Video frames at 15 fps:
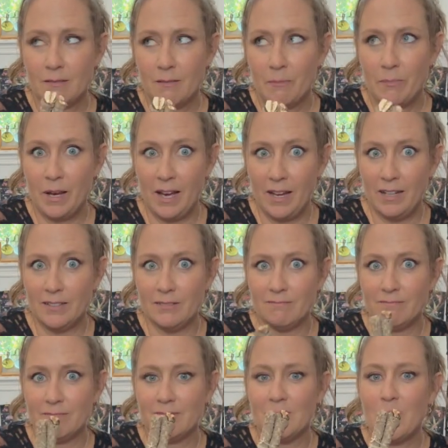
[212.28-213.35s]
pine
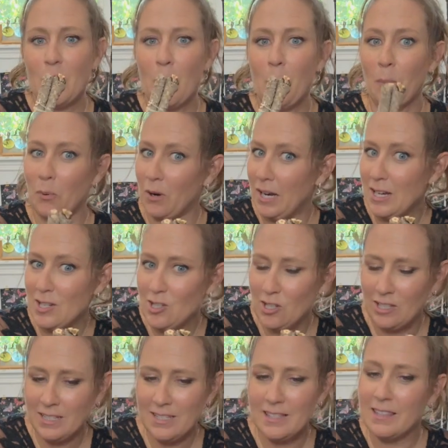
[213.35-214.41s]

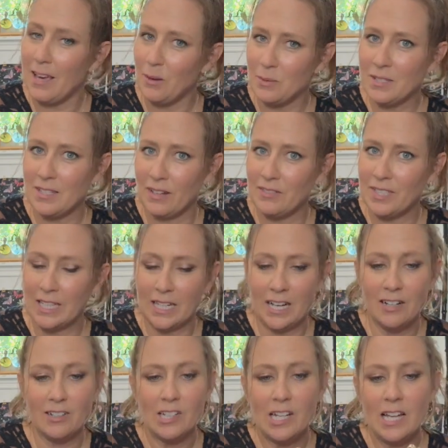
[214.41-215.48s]
branches. That was tough to get
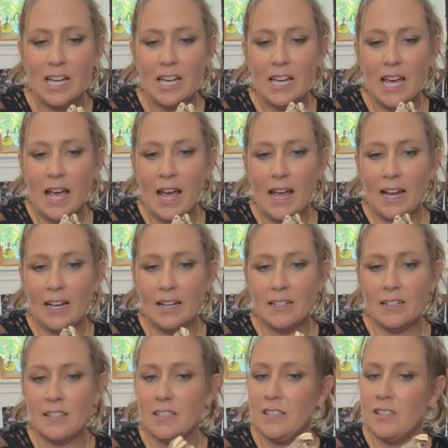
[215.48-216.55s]
out.
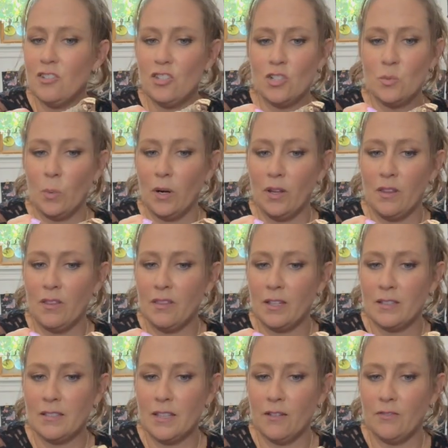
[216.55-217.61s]
And this is just one of the
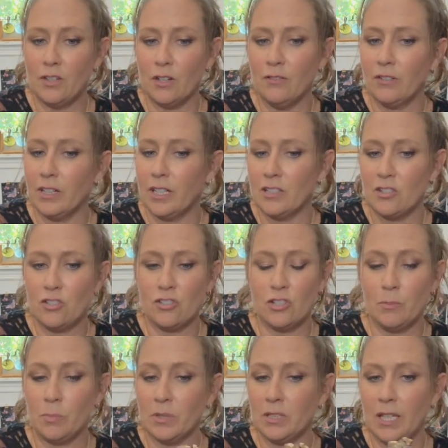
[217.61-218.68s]
things left over. It's
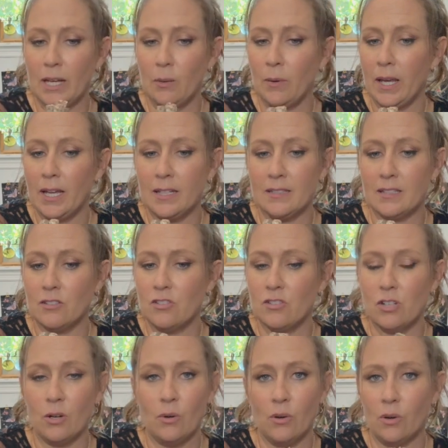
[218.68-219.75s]
super lightweight because it's
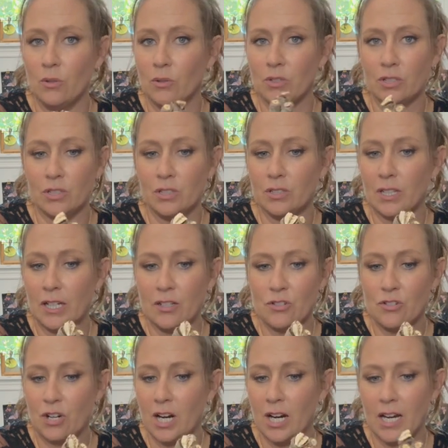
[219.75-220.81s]
so older and
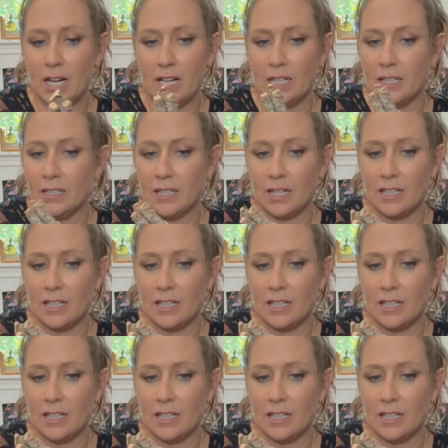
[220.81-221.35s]
dried and